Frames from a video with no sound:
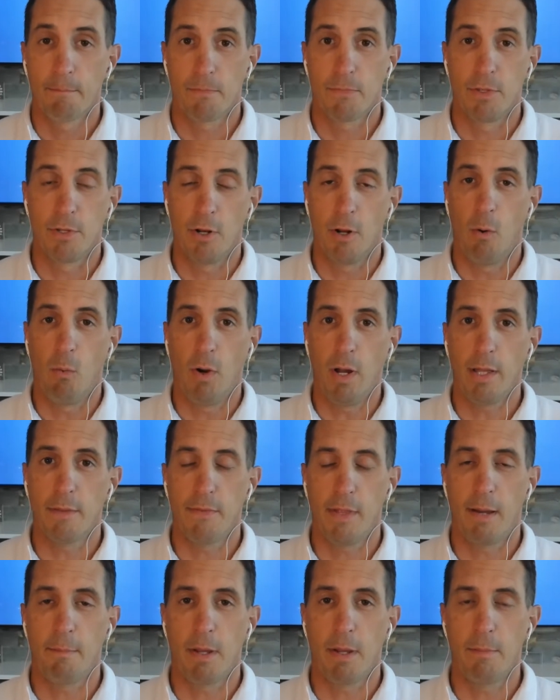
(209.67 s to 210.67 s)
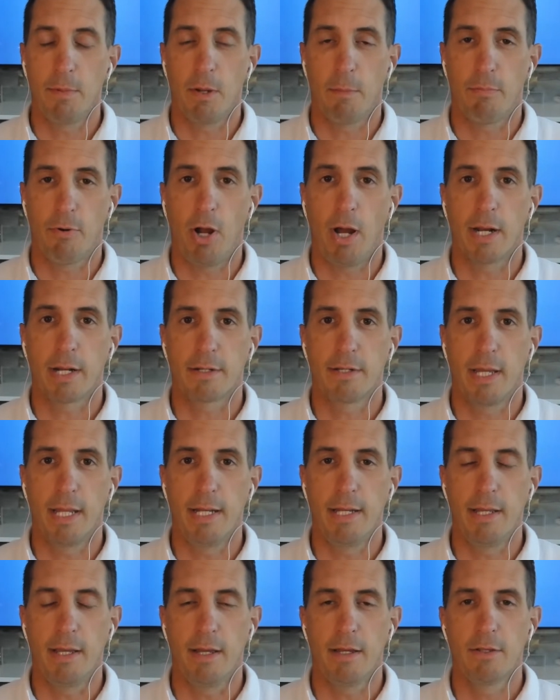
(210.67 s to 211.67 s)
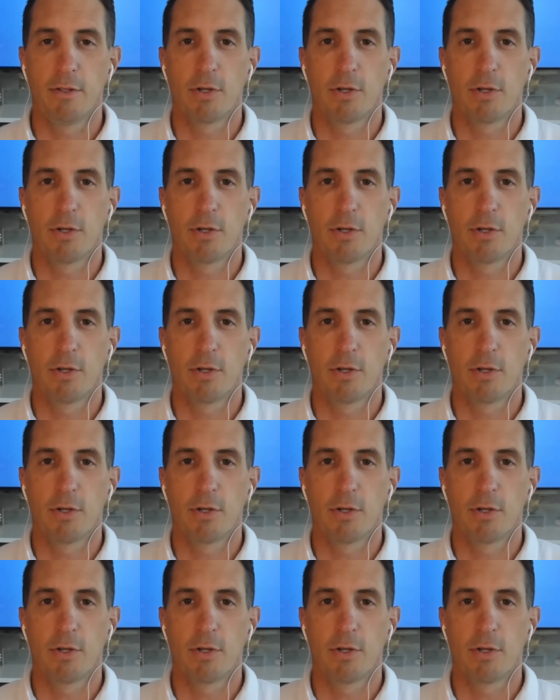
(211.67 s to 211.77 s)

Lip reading: You know what? That might be a product idea.